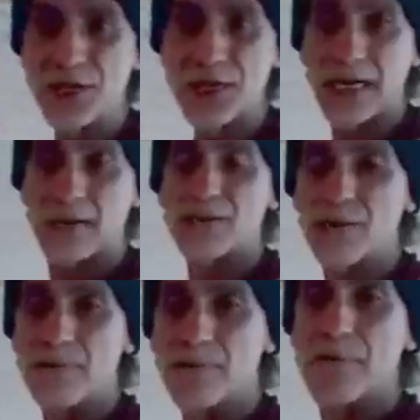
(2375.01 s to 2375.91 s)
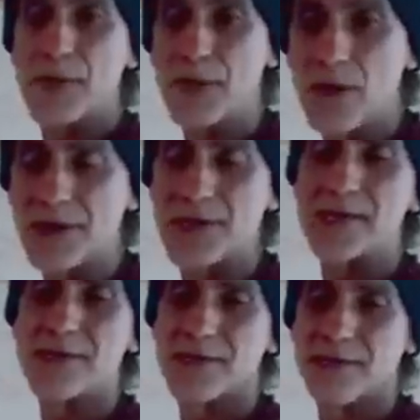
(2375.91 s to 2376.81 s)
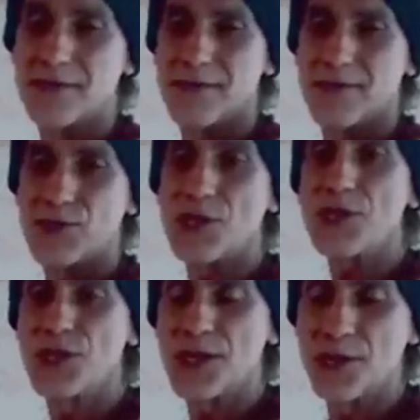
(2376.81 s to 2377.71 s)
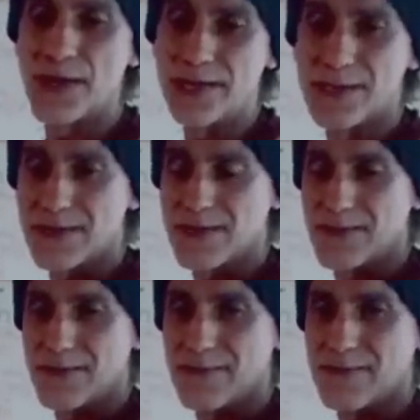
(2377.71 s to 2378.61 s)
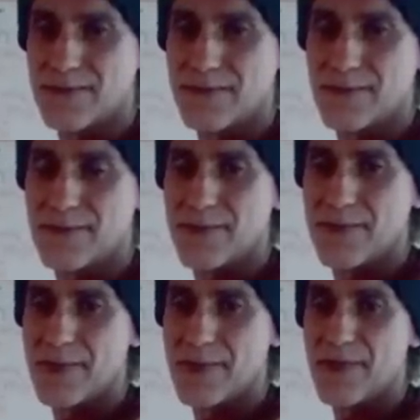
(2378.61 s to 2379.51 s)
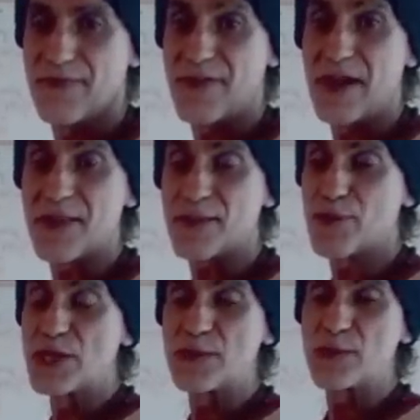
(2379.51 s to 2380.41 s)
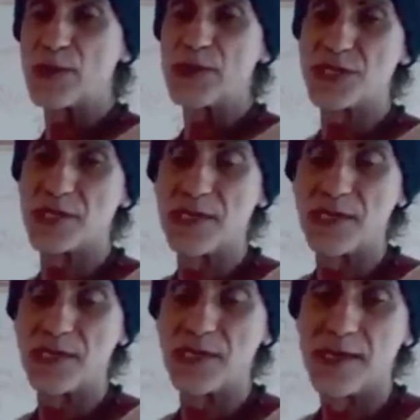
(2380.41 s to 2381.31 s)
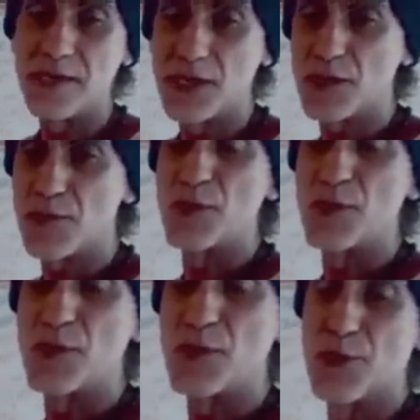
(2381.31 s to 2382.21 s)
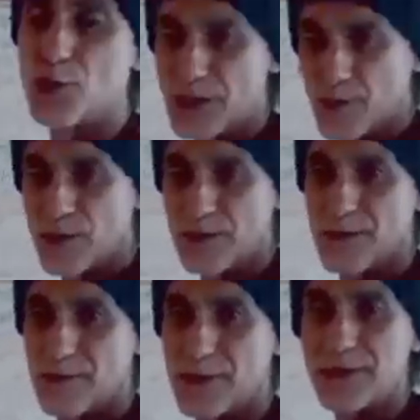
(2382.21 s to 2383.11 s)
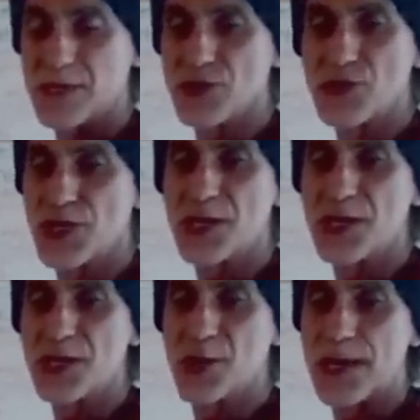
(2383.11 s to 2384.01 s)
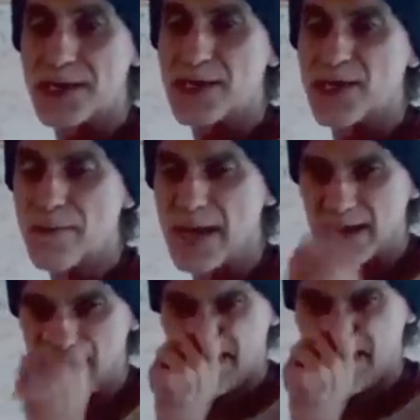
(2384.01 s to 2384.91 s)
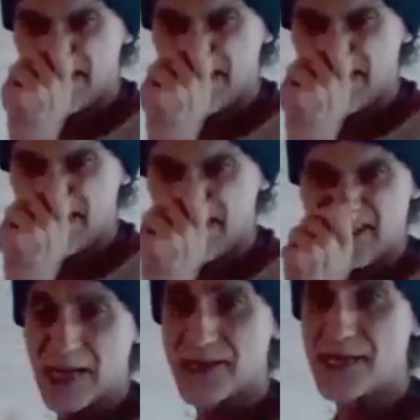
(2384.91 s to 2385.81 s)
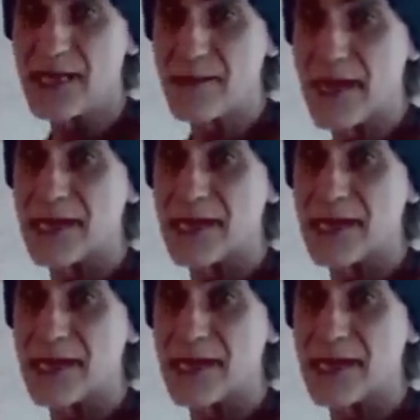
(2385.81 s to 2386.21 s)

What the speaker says: nature comes from the goddess. She generates. The father principle is the spiritual principle. It doesn't generate into matter. You can't see